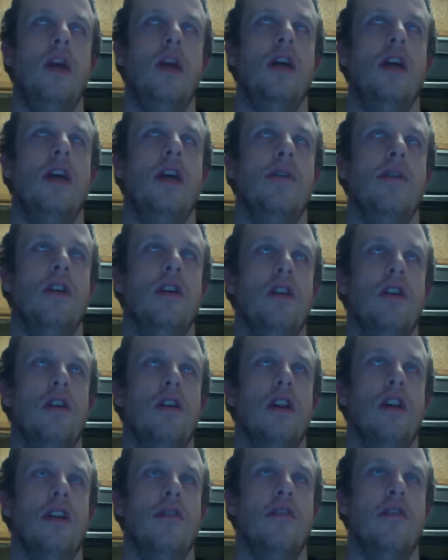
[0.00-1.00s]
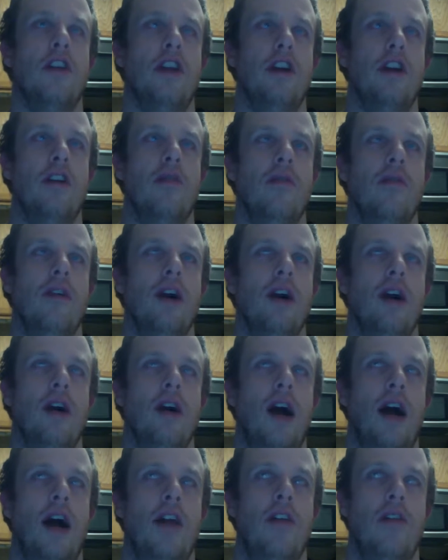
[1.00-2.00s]
give it a look on the video. Uh,
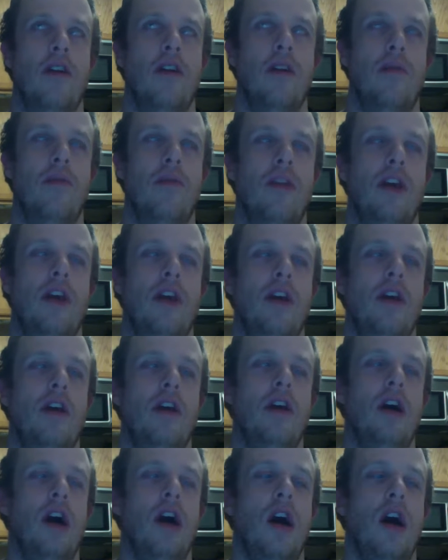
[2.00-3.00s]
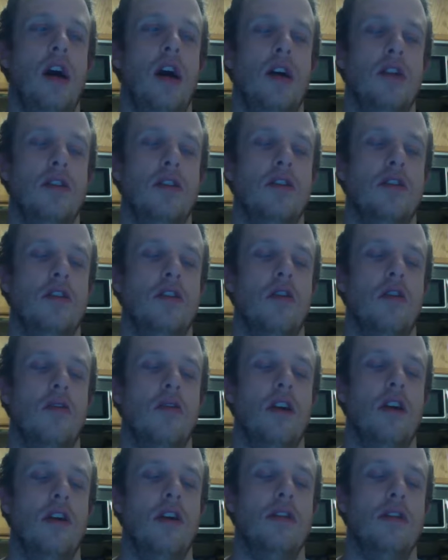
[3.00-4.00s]
I don't know. Uh, so
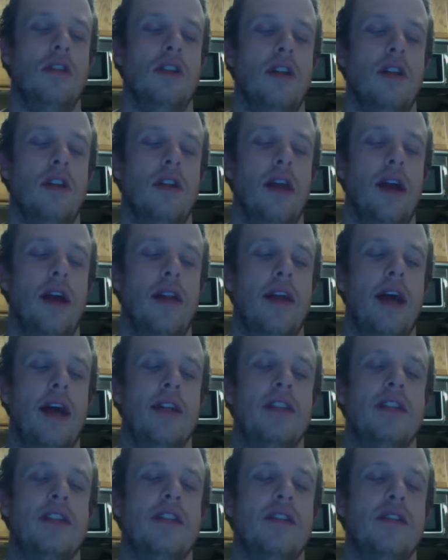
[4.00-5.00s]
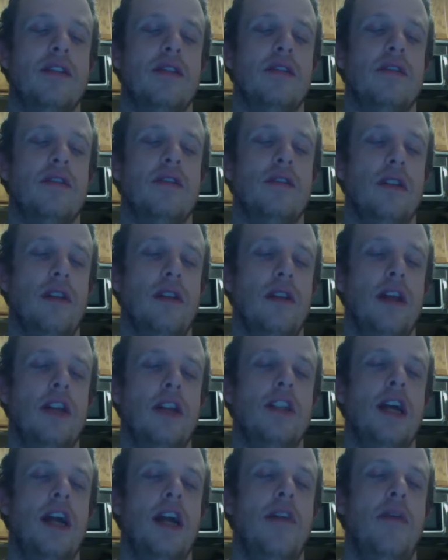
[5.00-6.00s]
there's that. That's
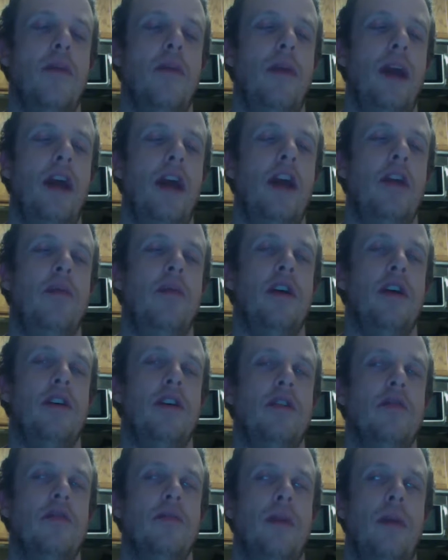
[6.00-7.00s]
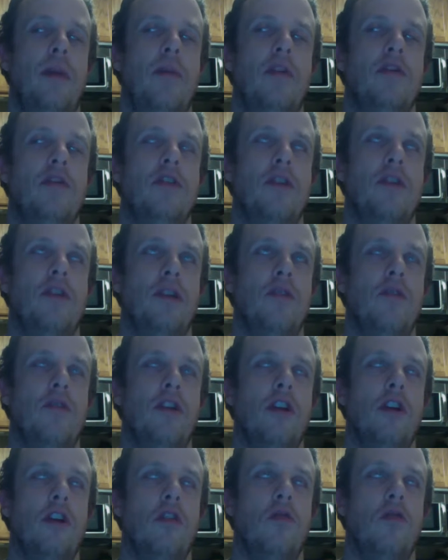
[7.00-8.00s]
that's kind of a pain because maybe there's something
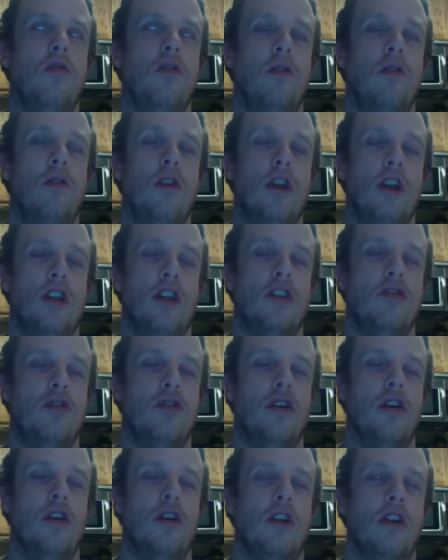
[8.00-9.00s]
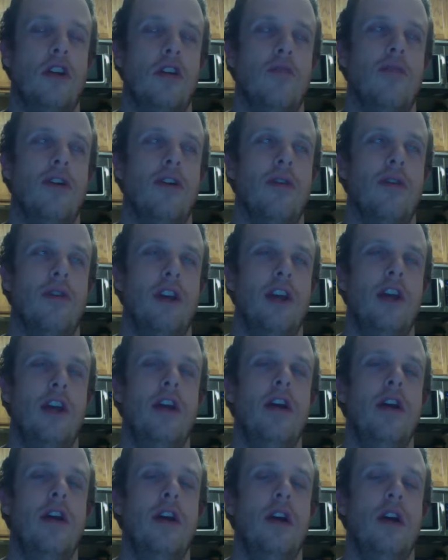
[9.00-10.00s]
really cool in Australia that you want to read,
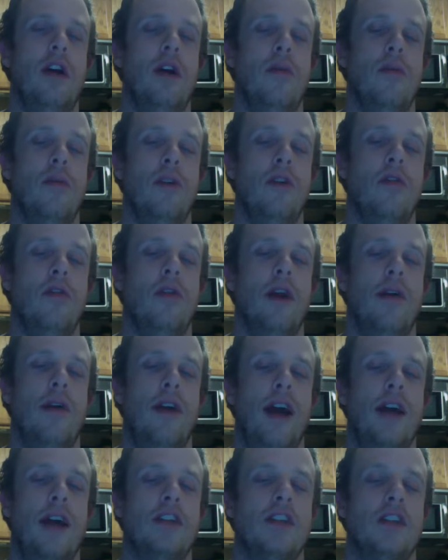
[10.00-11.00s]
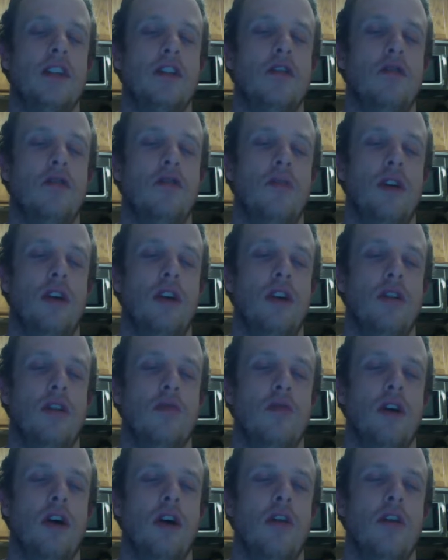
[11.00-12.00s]
but you don't have access to it because,
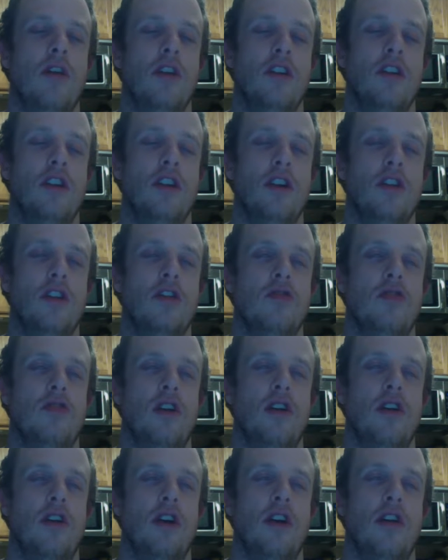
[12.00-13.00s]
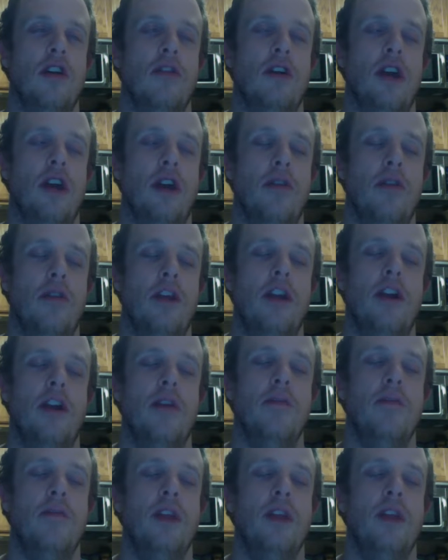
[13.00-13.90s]
well, it's in Australia and you can't read it